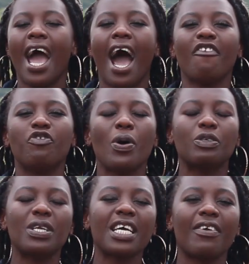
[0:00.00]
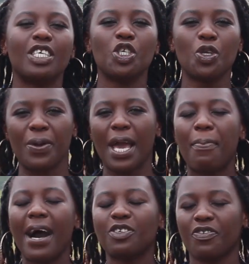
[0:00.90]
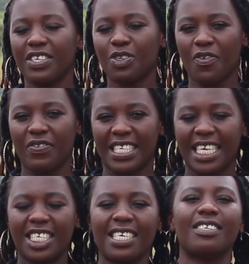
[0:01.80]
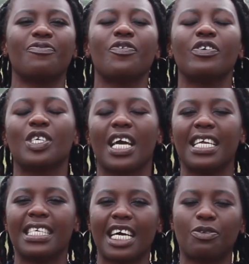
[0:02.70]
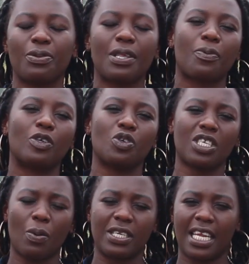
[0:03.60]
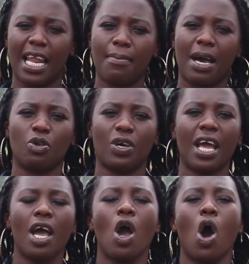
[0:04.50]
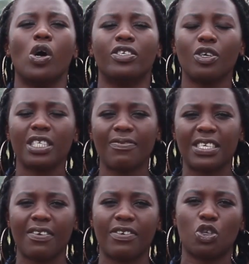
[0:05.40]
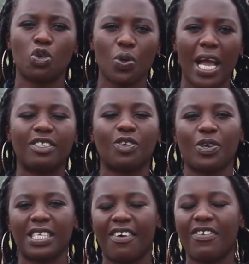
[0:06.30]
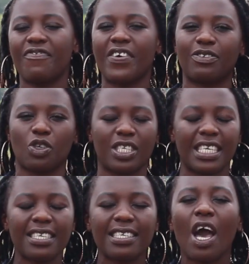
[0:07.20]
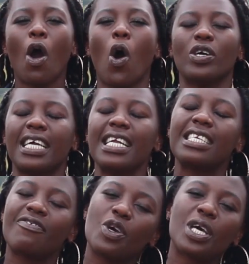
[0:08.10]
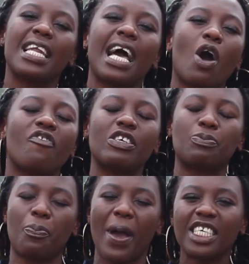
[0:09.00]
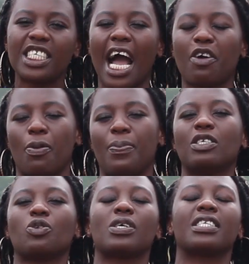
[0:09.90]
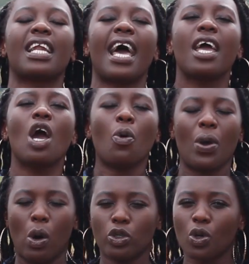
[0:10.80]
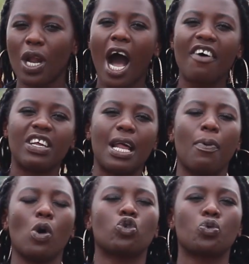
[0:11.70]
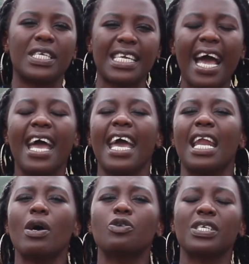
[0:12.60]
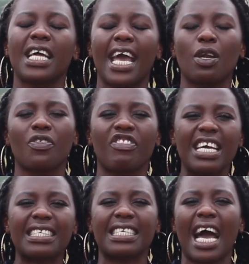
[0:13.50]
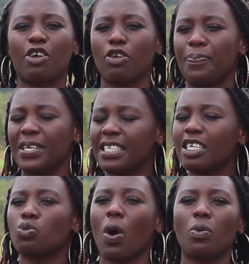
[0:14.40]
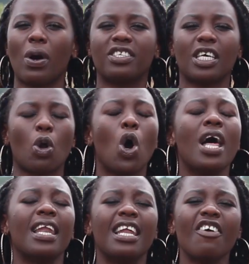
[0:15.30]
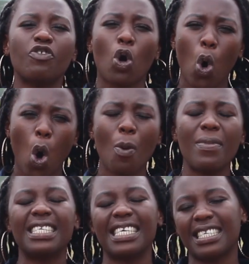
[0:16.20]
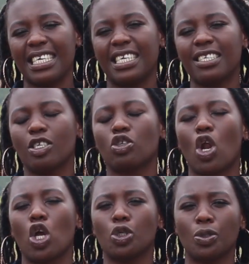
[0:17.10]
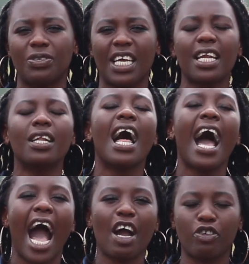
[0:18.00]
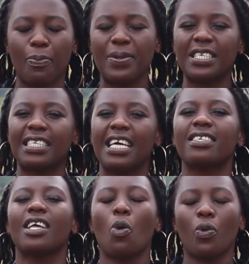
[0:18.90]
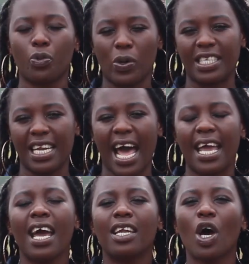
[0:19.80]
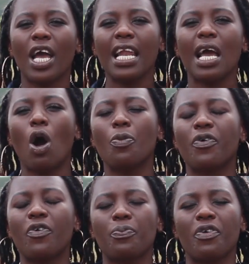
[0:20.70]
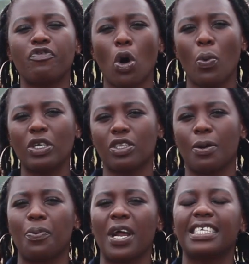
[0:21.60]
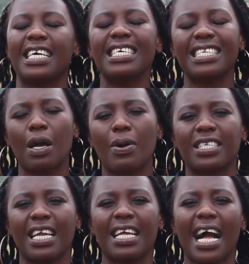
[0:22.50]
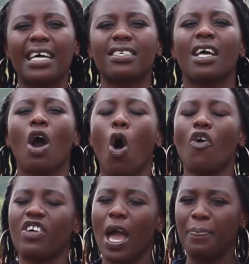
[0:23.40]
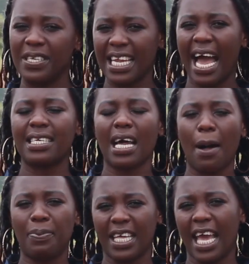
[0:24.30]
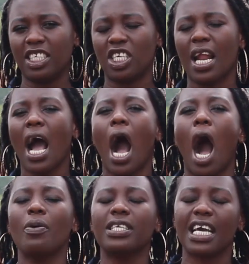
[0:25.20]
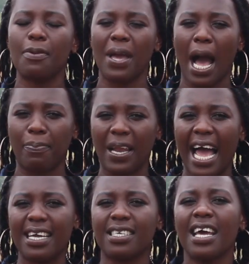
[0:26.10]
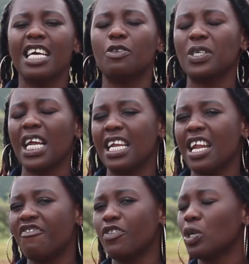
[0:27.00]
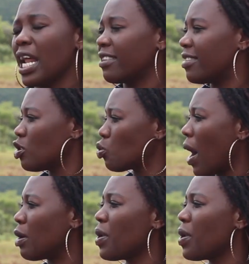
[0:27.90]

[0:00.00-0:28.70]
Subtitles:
Our viewers, we encourage you to be a part of these conversations. Feel free to get in touch with the producer Wadzanai Manyore on 0772-807-506. Alternatively, you can like our Facebook page, Agribusiness Wadzanai. We are also now available on Twitter, and our Twitter handle there is at Agribusiness110. Leave your comments and suggestions on our YouTube channel, Agribusiness with Wadzanai. Now, earlier on, before we went to the break, Dennis here was telling us of herbicide application, how it can be applied, especially in a field like this one.